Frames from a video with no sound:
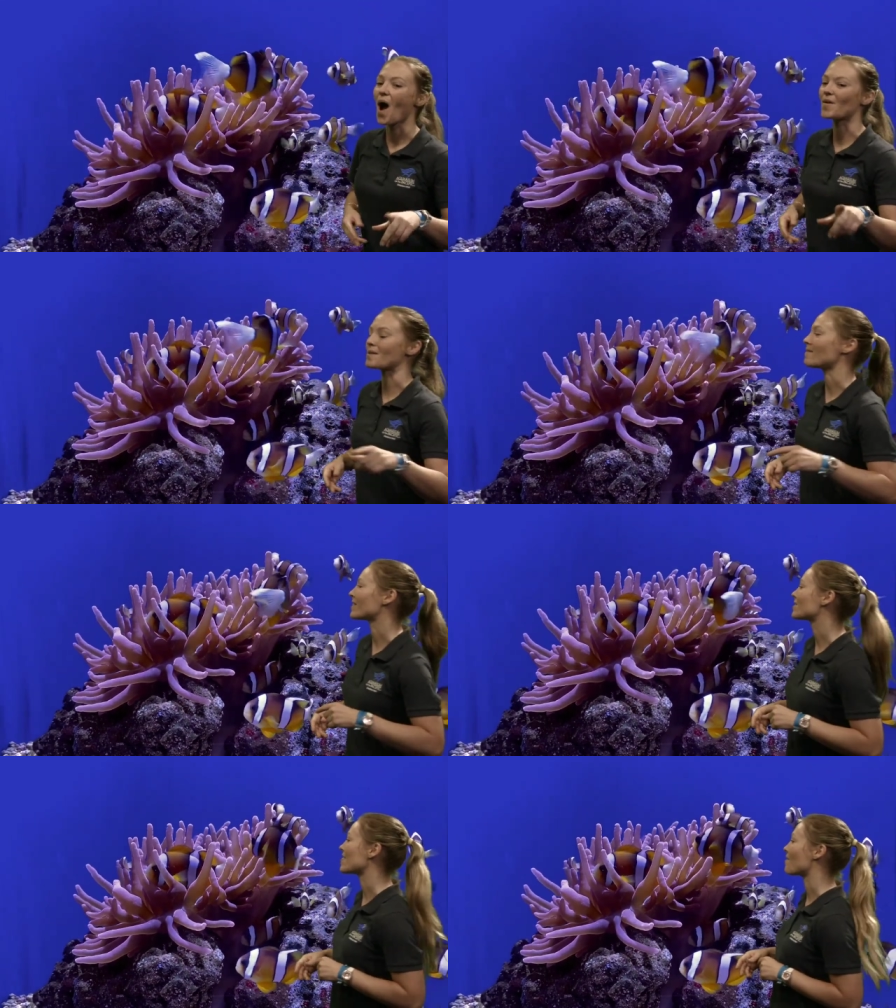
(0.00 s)
Okay,
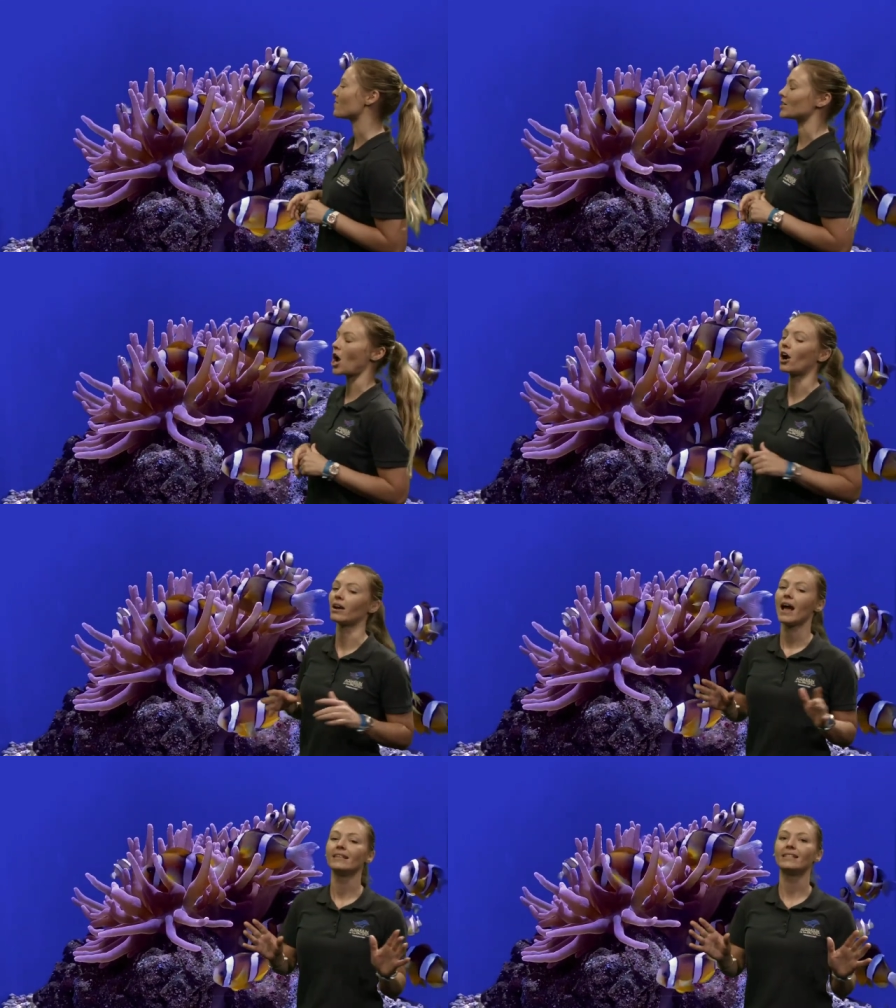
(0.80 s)
Mark, clownfish
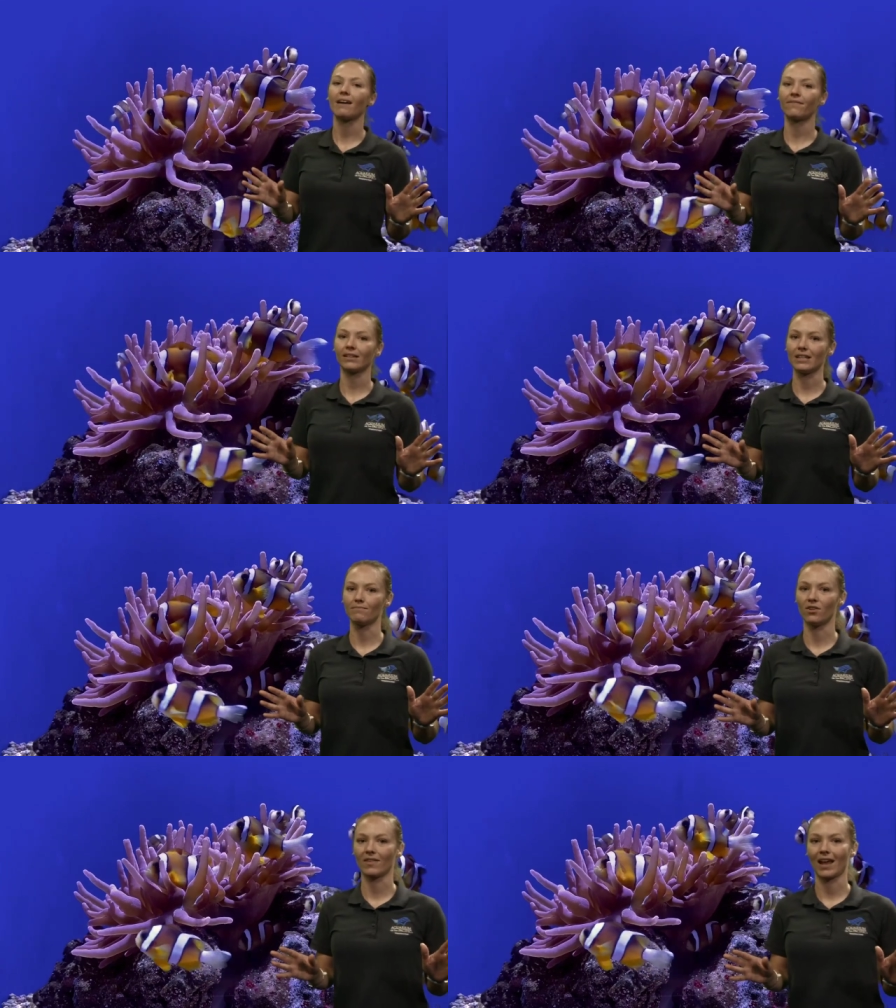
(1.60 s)
are definitely
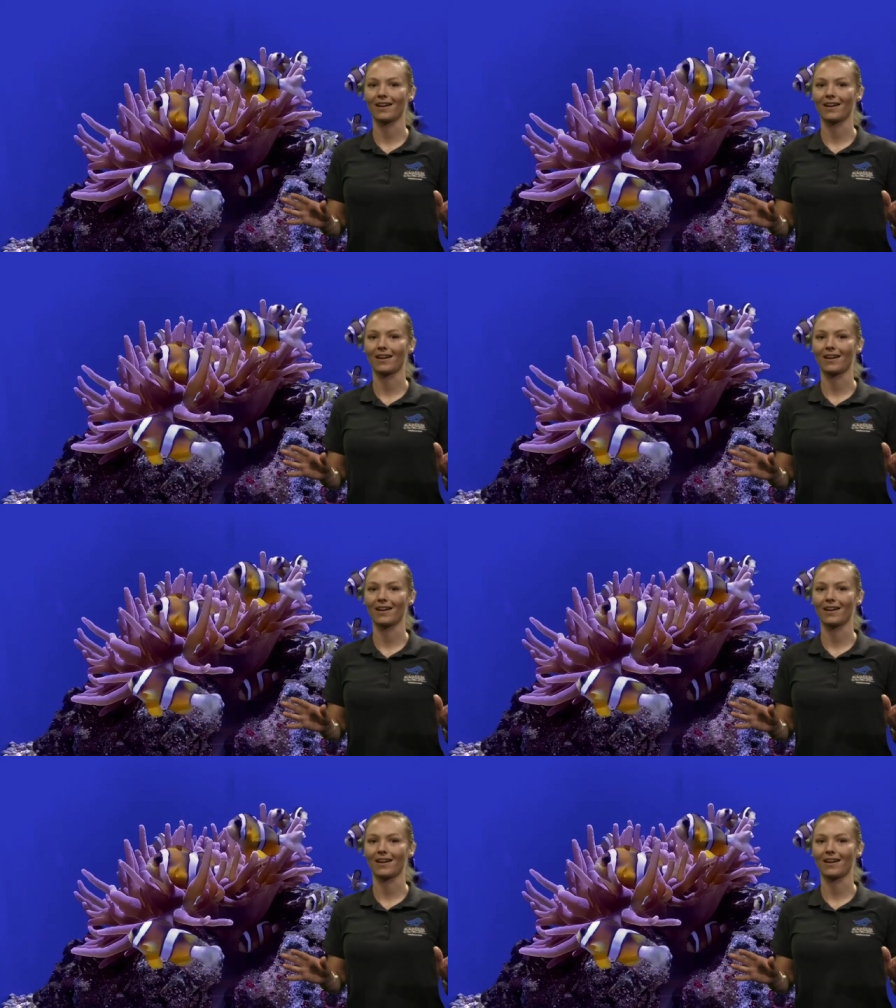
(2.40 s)
moving.